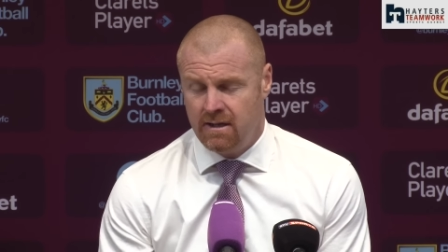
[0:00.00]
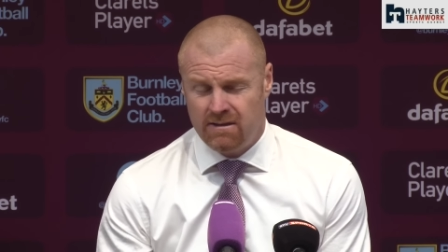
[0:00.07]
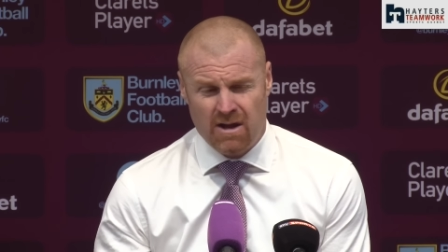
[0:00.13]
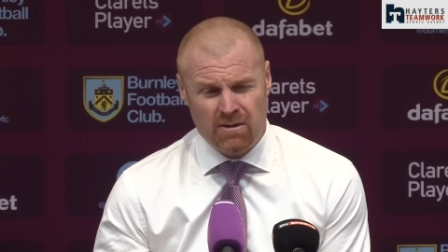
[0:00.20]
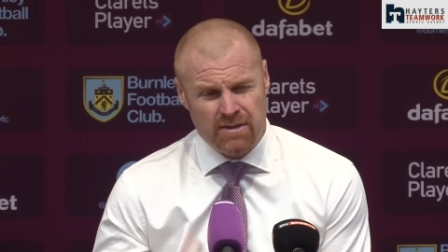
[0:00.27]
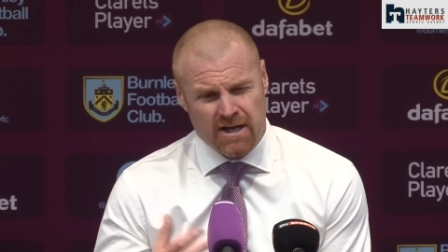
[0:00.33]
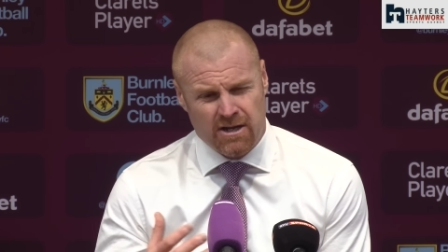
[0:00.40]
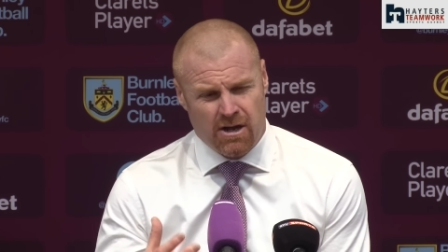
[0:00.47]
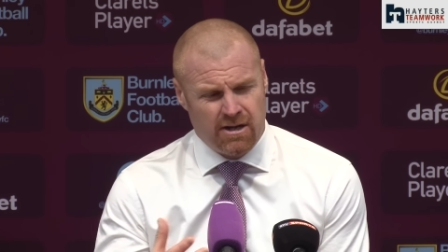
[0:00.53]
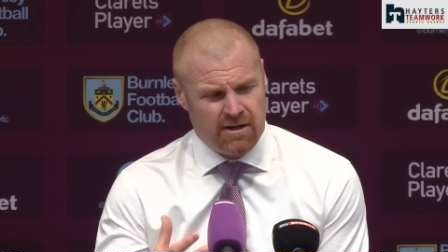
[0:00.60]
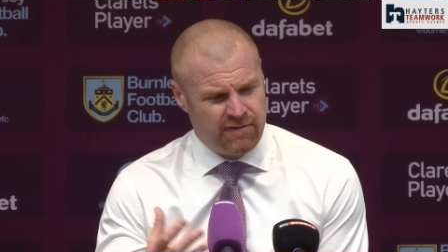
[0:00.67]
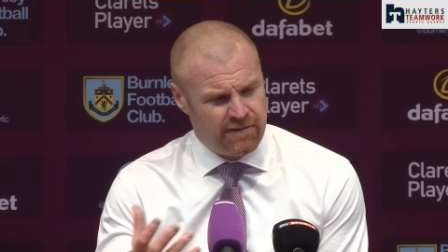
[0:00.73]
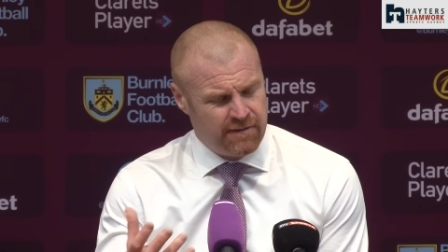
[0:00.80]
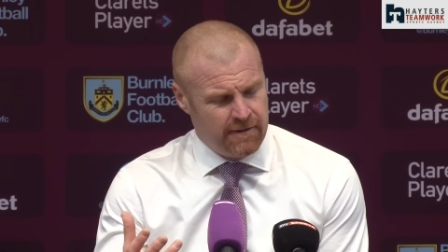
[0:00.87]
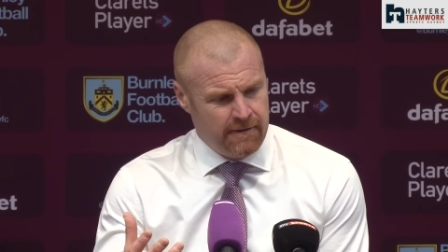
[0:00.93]
They're, they're kind
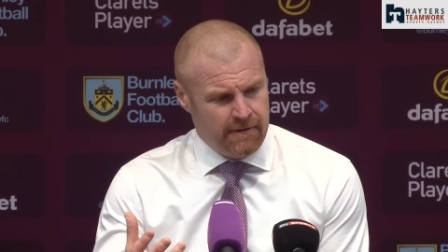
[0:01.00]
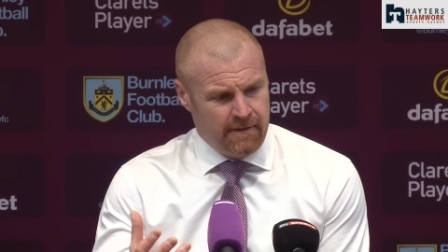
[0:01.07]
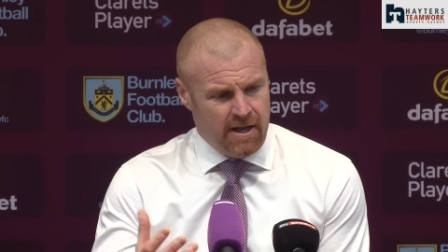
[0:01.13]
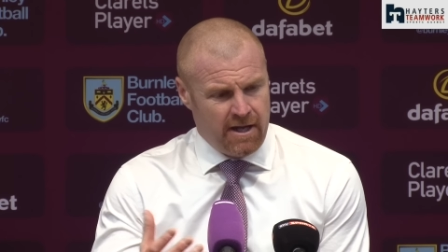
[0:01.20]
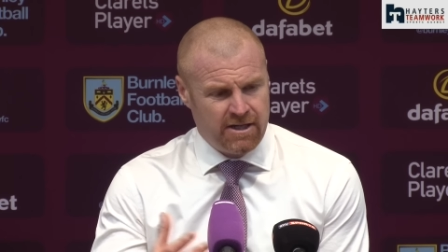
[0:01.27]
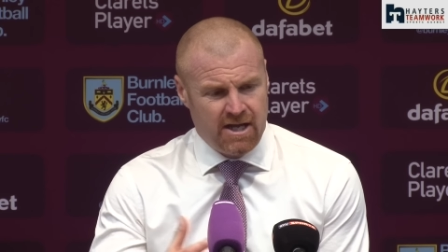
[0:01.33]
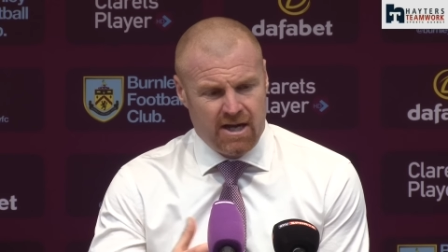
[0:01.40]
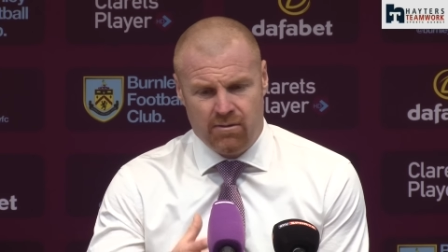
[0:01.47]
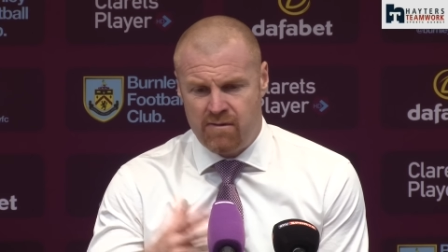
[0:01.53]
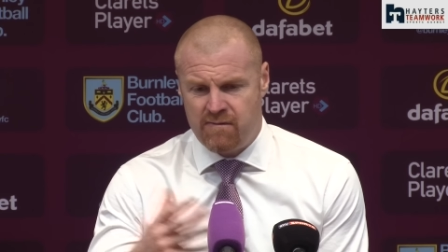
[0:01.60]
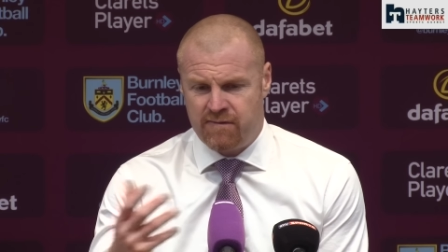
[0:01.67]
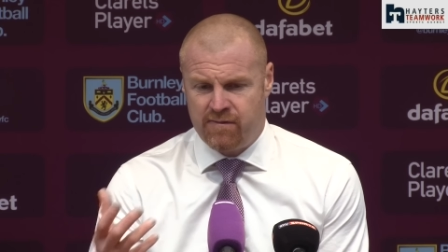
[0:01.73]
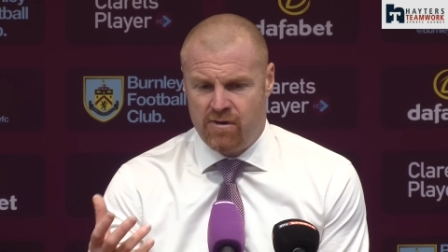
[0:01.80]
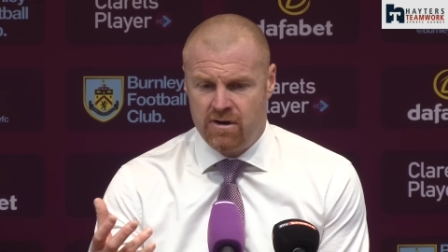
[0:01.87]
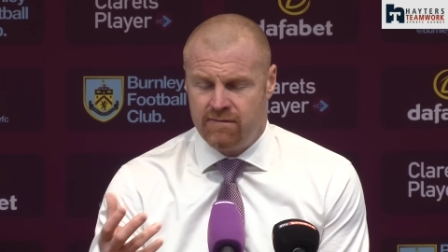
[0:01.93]
of a year in
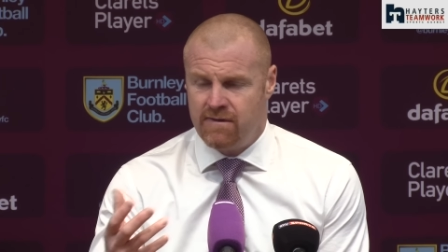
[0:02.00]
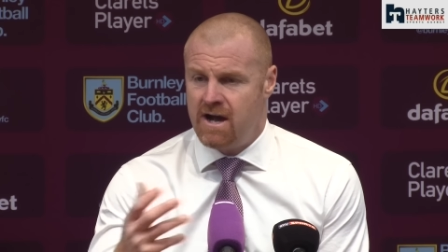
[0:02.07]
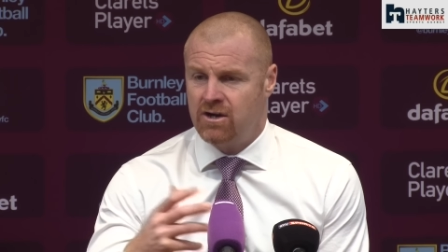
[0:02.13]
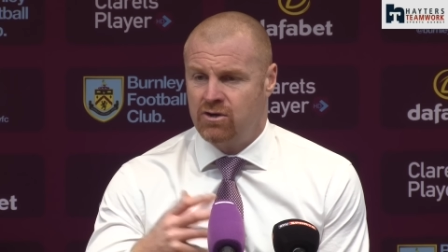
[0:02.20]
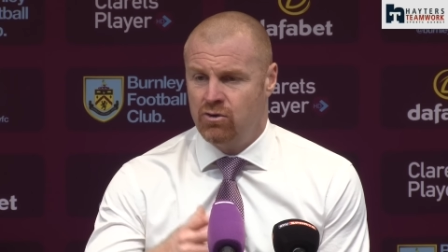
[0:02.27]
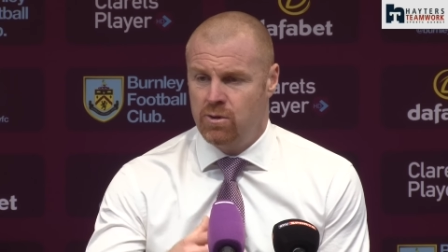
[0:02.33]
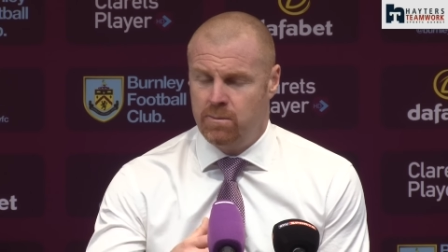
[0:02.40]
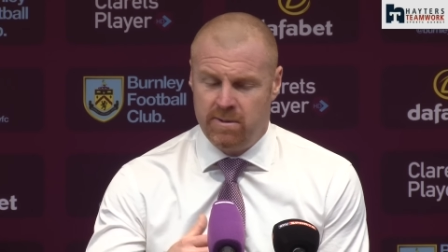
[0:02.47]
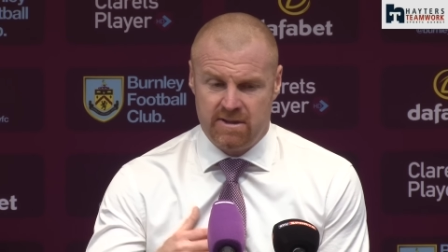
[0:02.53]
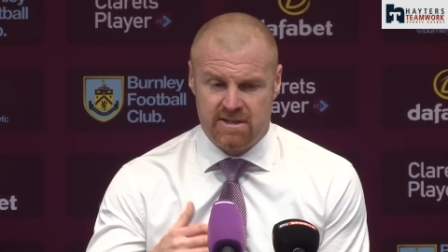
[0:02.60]
front of our group,